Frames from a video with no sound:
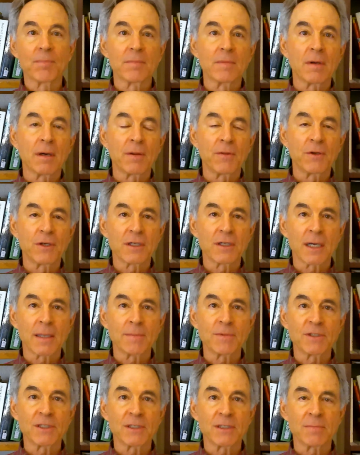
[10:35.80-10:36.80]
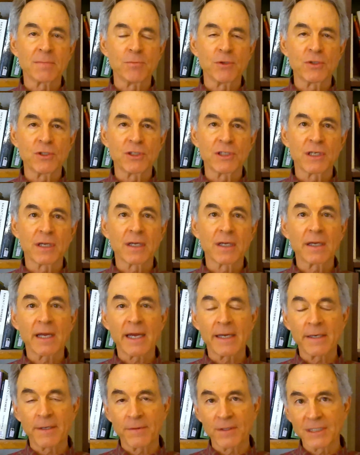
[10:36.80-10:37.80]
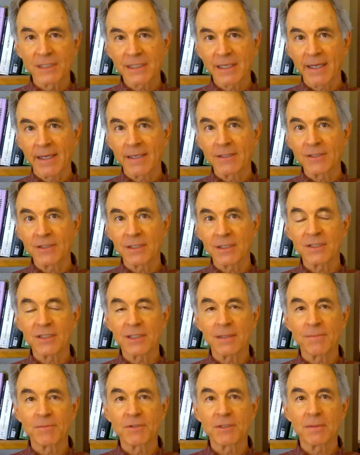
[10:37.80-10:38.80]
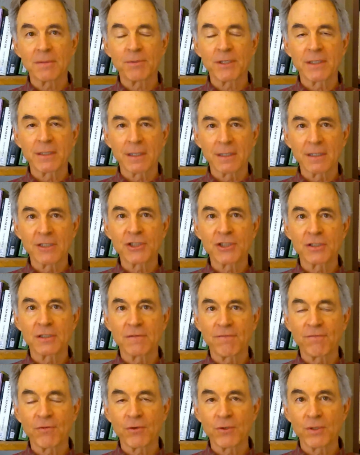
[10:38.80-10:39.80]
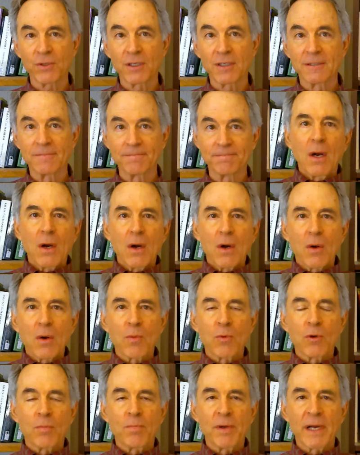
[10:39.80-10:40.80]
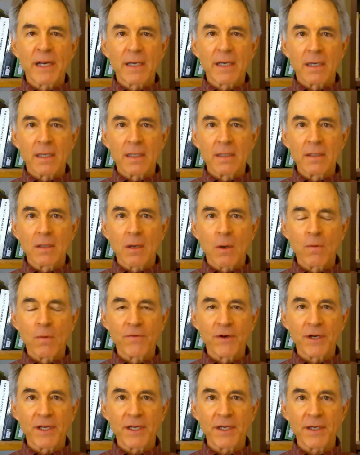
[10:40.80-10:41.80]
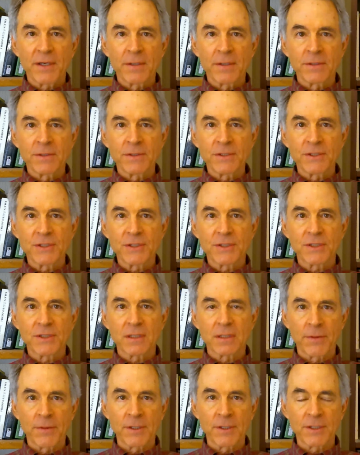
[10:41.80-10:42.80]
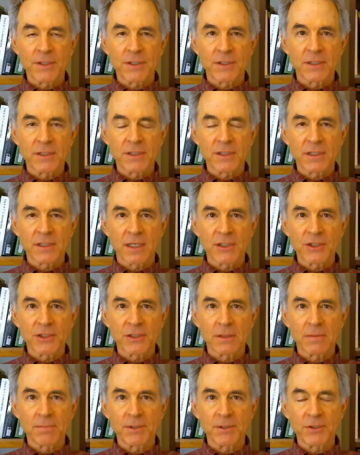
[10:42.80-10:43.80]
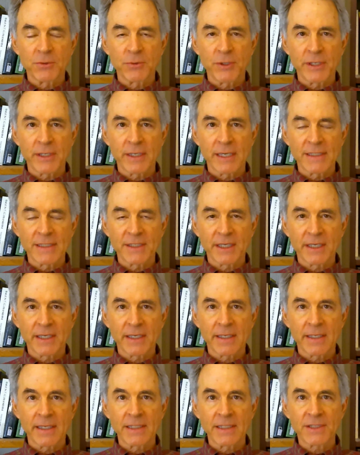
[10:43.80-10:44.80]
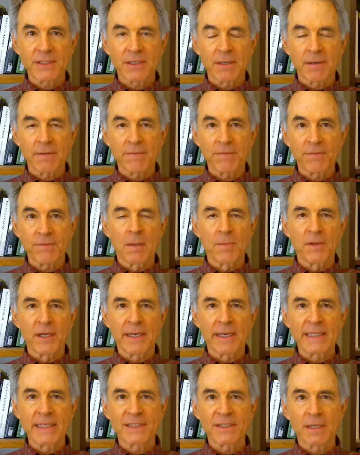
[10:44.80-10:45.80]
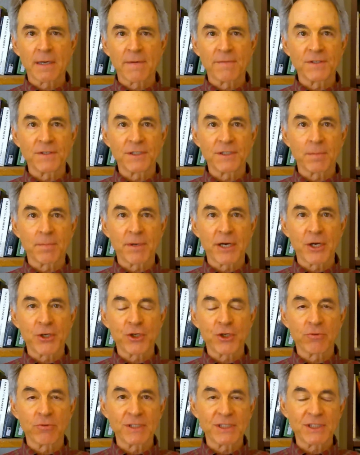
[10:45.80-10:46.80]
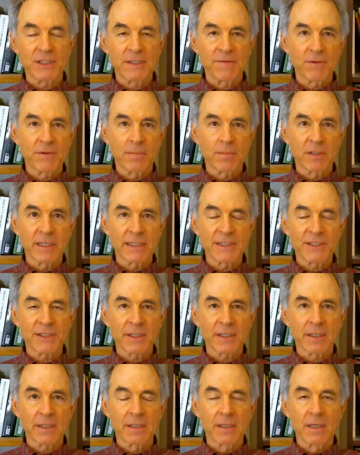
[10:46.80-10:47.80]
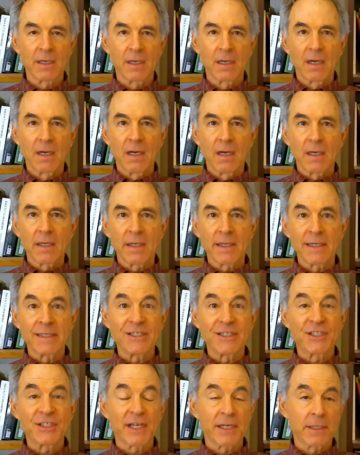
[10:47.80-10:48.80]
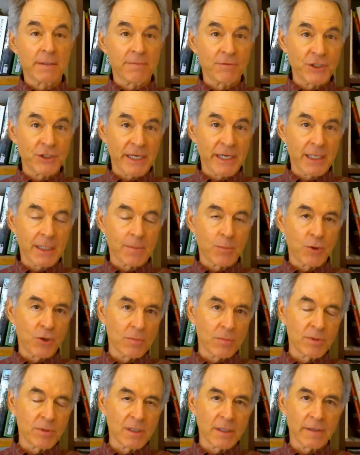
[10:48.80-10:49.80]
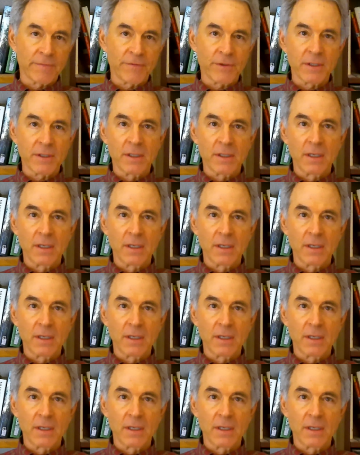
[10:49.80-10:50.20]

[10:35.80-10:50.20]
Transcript: other times it's music, and in this case it seems to be delicious food. Rebekah overhears this discussion between Isaac and Esau, and that Esau is about to receive the blessing instead of Jacob, her beloved.